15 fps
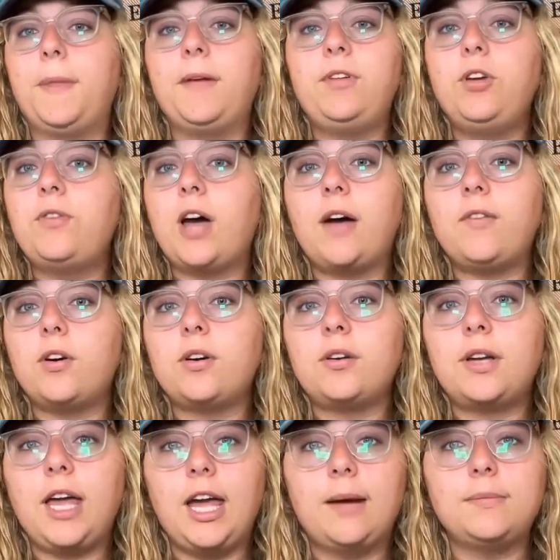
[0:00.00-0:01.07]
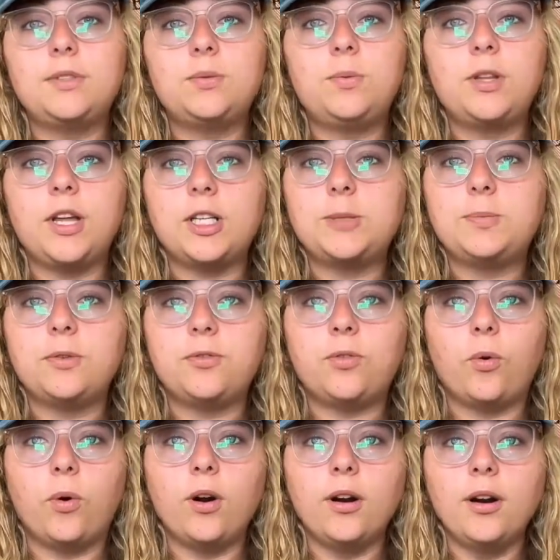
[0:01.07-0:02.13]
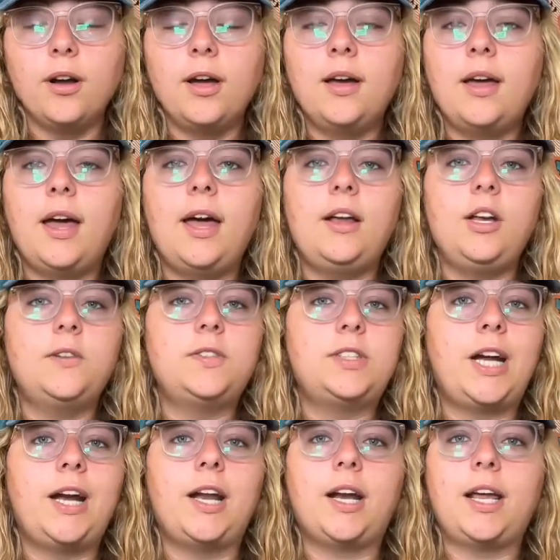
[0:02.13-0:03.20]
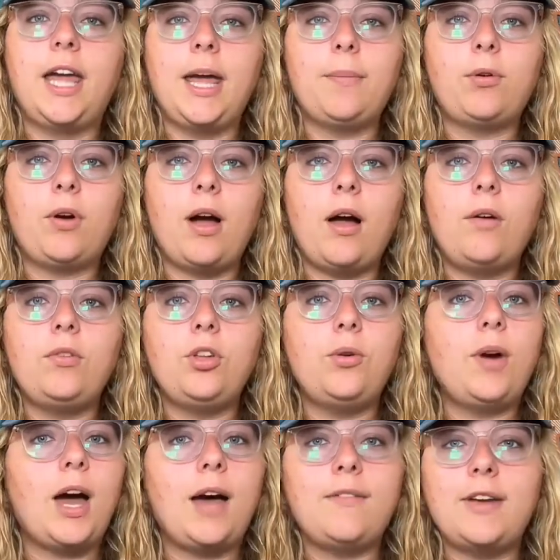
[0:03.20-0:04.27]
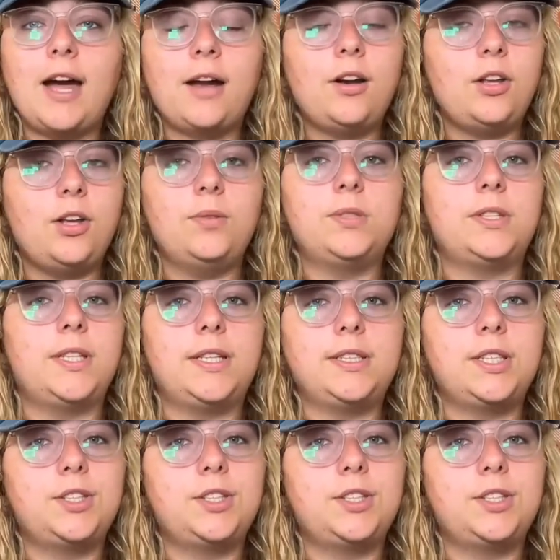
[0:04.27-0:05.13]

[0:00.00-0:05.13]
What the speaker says: If you've ever camped with us before and you stayed at a campground, you haven't had to use this.